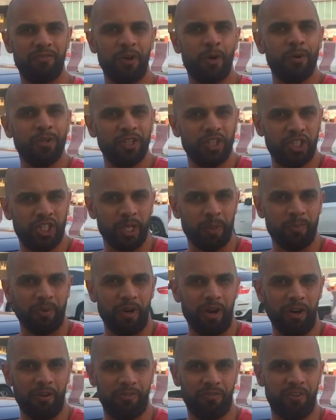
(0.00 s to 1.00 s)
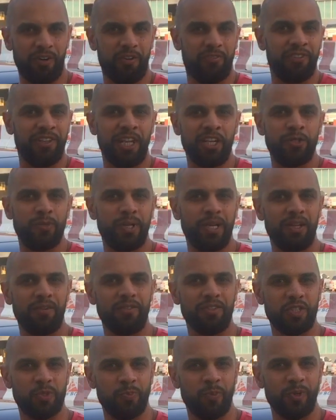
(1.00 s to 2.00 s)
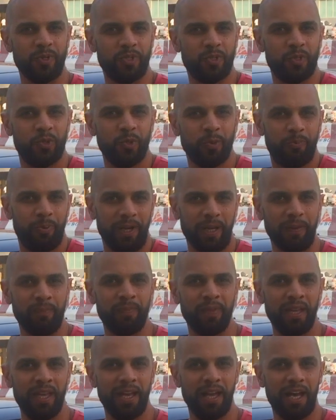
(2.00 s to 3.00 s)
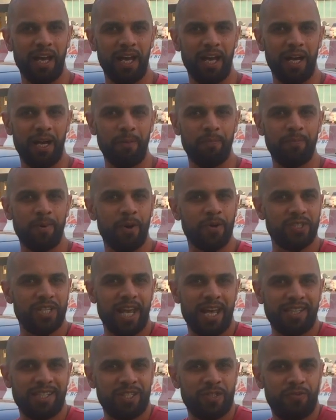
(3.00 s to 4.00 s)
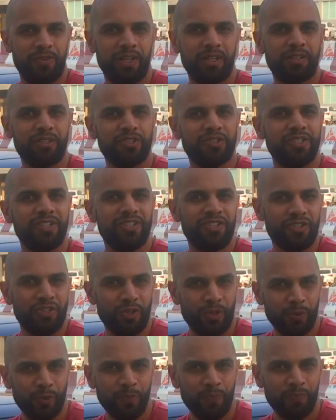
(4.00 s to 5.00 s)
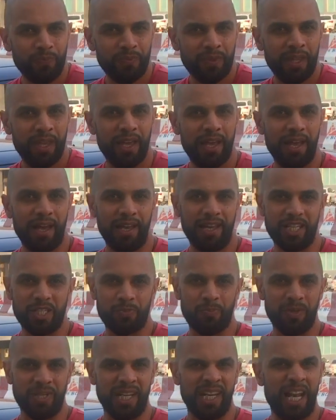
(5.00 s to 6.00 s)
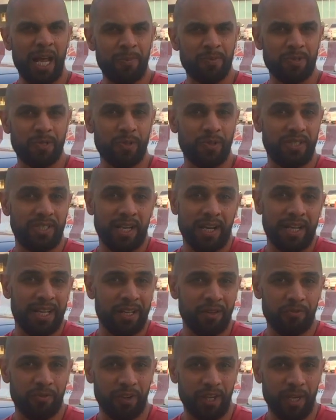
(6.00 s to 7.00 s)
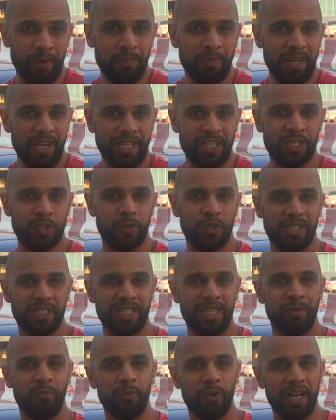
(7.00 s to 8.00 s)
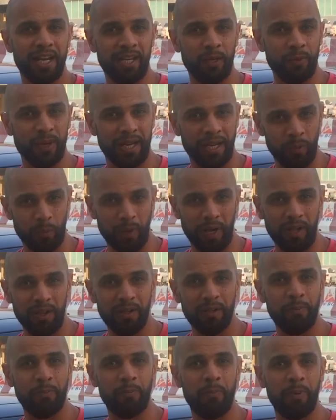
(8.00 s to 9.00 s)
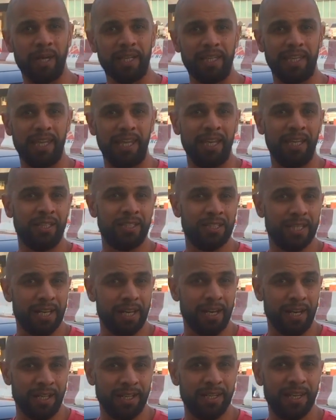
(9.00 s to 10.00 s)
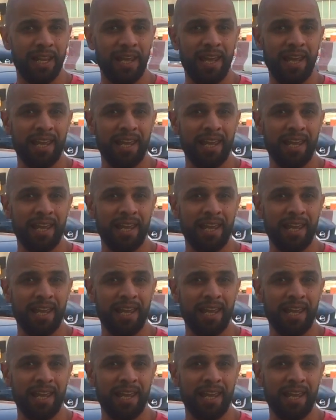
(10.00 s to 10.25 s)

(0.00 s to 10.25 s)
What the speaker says: ownership of an entry-level sports coupe. Mo's had this vehicle since new. It's been an absolute darling for him. It's treated him really, really well. But in turn,